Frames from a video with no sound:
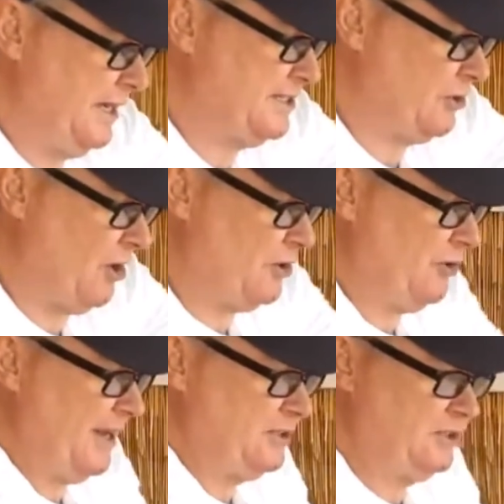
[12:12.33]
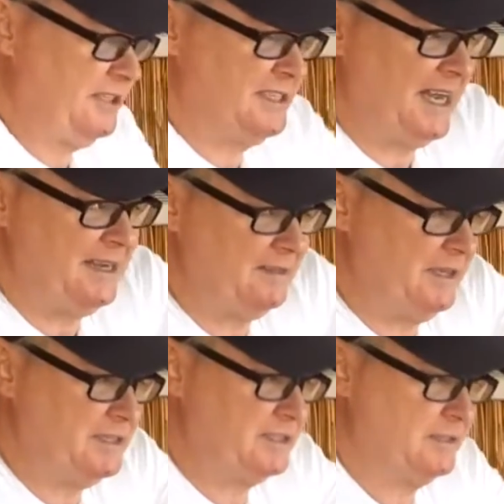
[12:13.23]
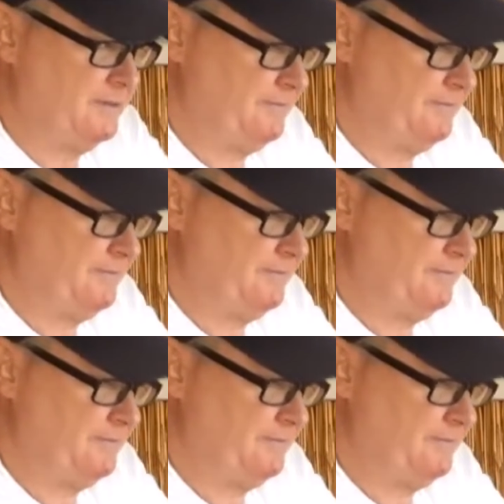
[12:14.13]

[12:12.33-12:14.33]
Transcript: is I could actually take this